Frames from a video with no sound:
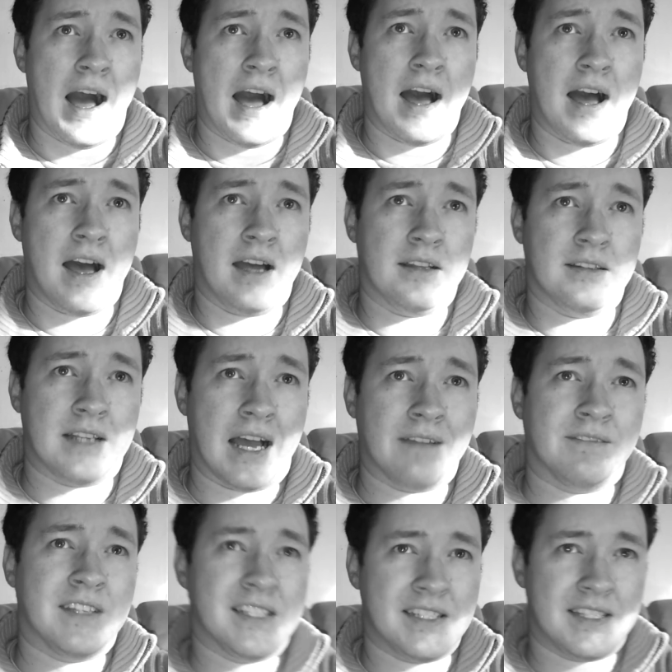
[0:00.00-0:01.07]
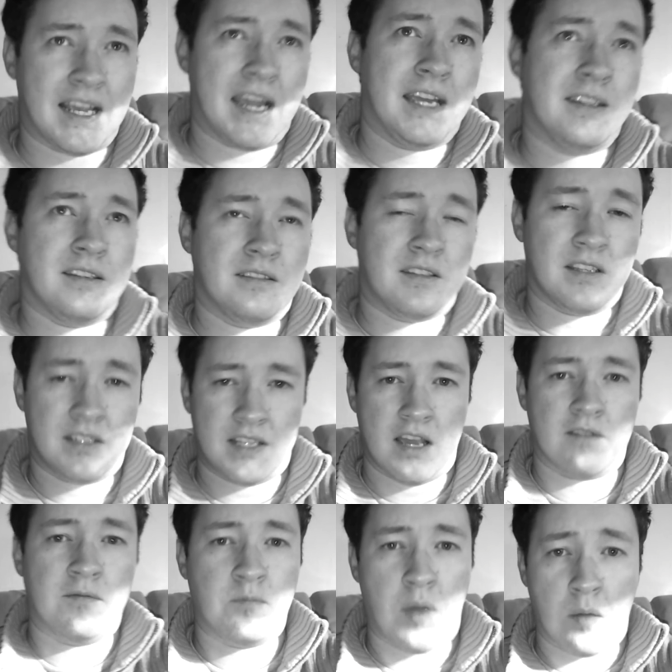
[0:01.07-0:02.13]
and I've decided to
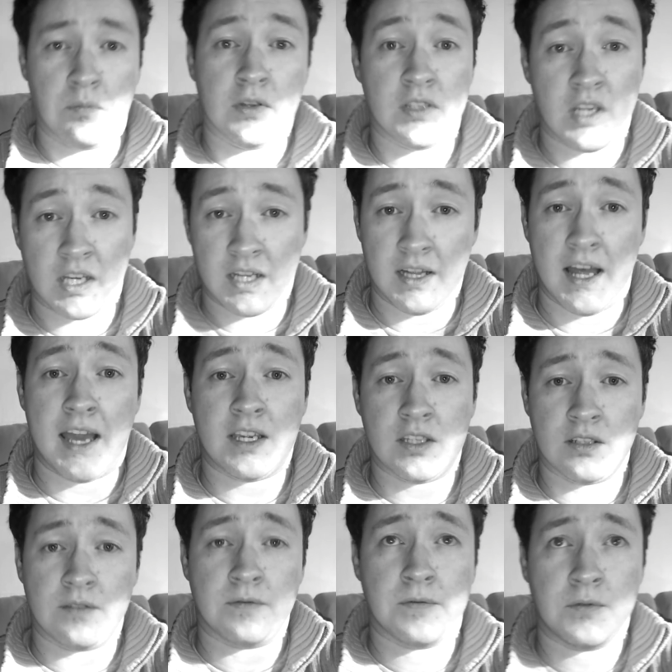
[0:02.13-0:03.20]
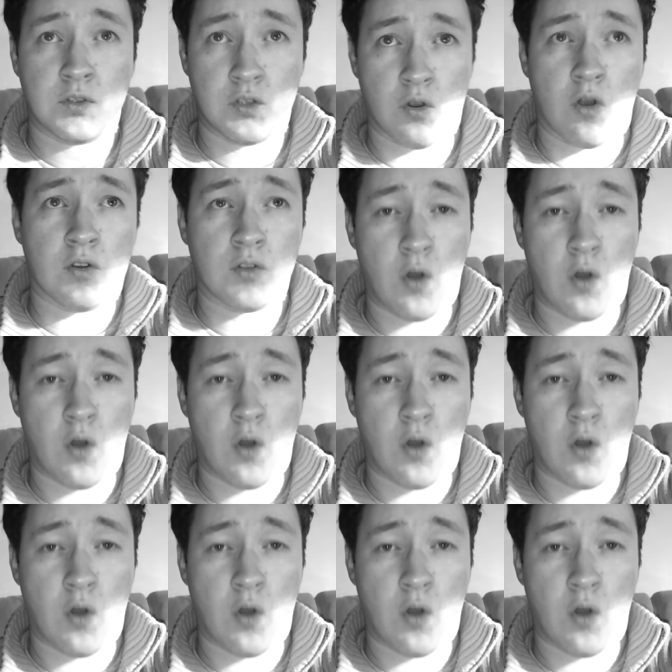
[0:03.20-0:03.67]
self-publish a collection of short